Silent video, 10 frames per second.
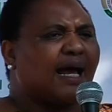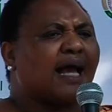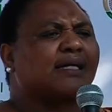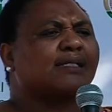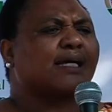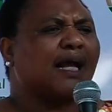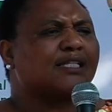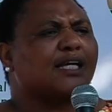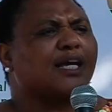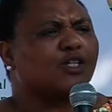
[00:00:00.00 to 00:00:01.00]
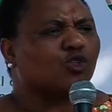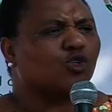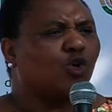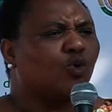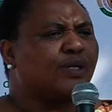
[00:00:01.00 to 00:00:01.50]
agriculture has
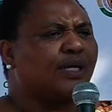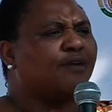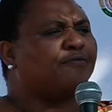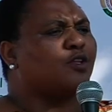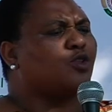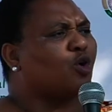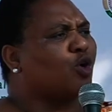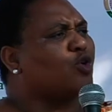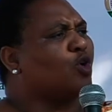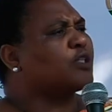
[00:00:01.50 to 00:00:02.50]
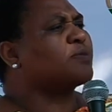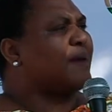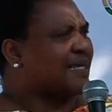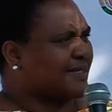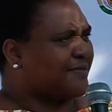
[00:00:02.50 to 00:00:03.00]
grown, even though not
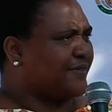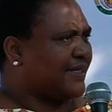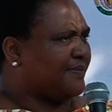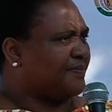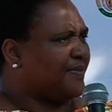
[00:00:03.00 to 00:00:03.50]
massively.